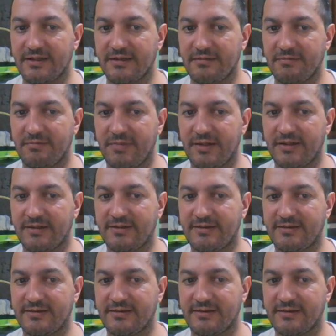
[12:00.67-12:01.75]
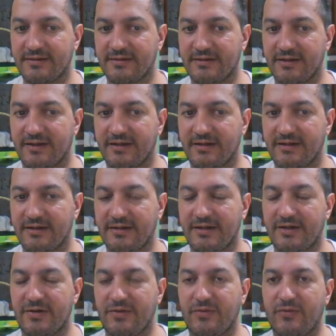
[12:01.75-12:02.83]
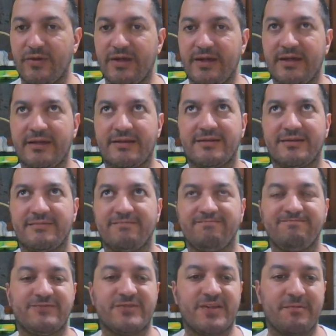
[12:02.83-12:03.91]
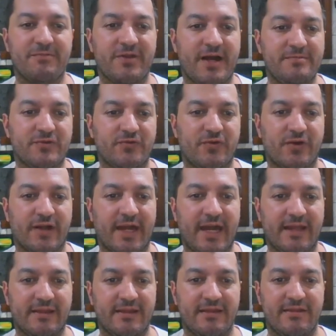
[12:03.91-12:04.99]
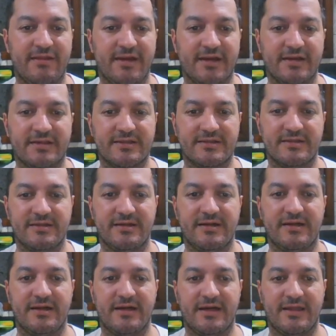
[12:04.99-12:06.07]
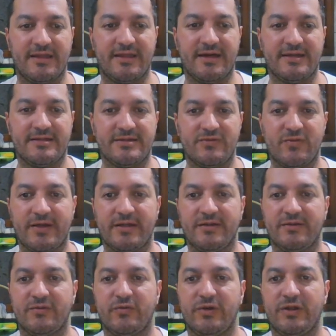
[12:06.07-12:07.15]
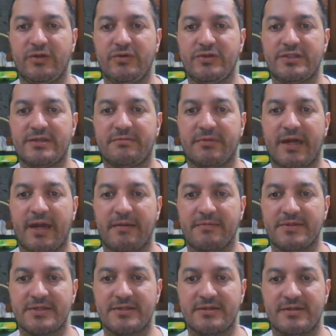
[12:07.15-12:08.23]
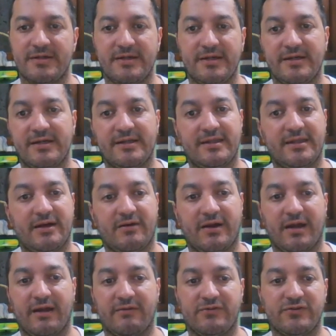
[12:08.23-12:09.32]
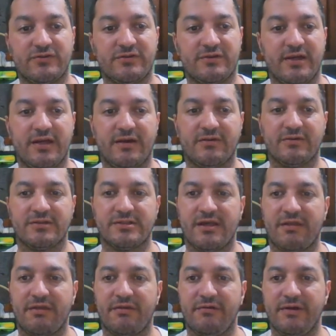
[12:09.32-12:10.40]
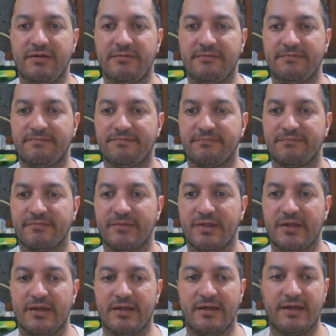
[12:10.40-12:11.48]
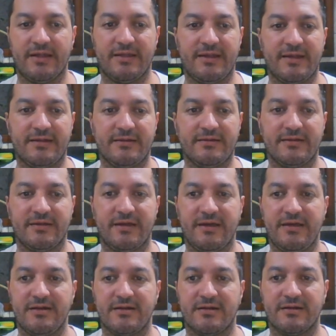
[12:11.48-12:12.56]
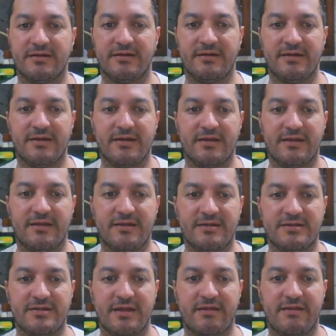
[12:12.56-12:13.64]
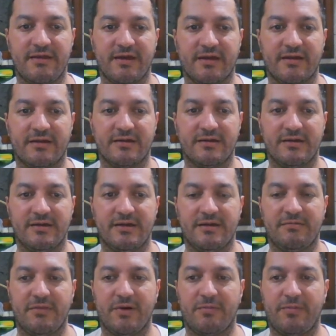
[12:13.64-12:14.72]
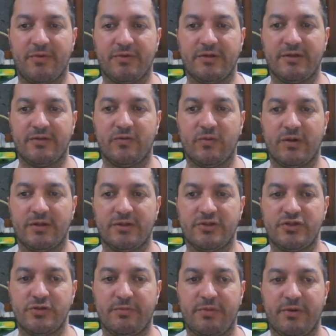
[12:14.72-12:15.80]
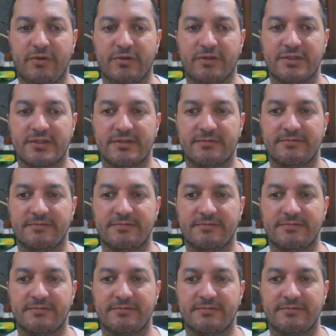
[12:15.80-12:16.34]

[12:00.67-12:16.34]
but we sometimes forget the things, and that's when we lose some games. Now I have to take on c3, and then here, here's the thing. My opponent won 2 pawns.